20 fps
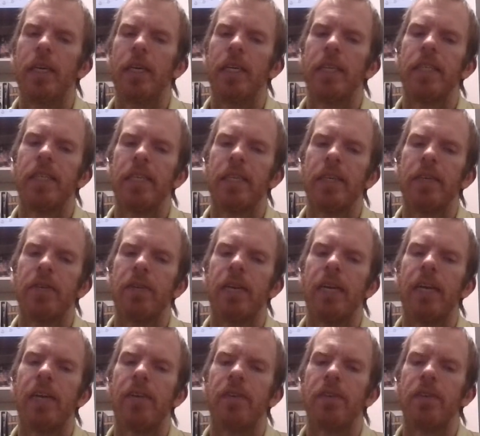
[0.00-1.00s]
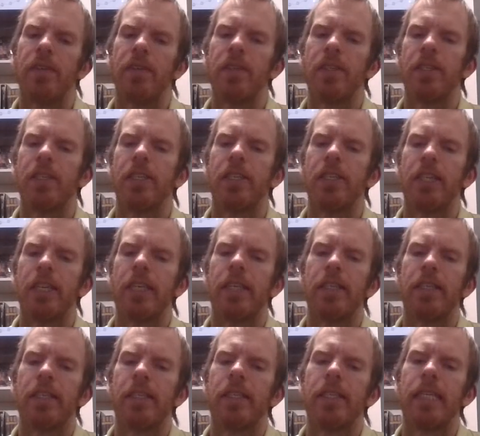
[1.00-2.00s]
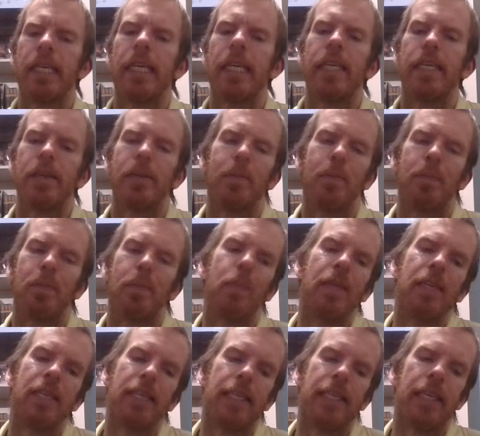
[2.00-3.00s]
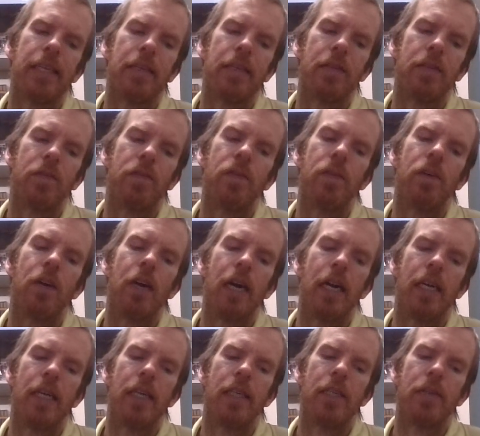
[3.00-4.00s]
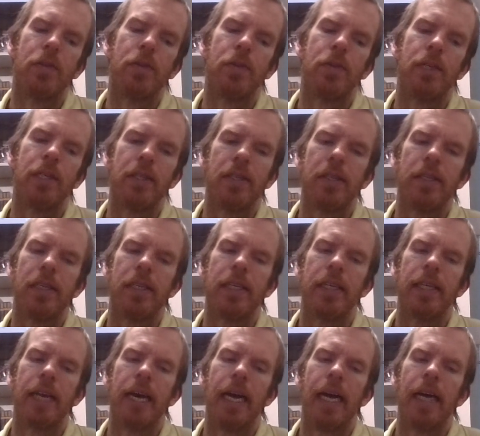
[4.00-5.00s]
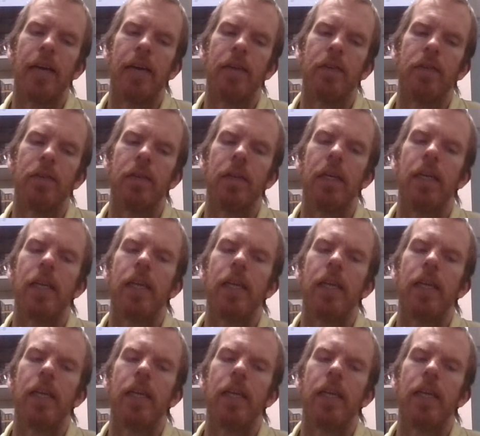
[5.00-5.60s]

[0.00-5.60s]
sitting around just to be against flyers when you could have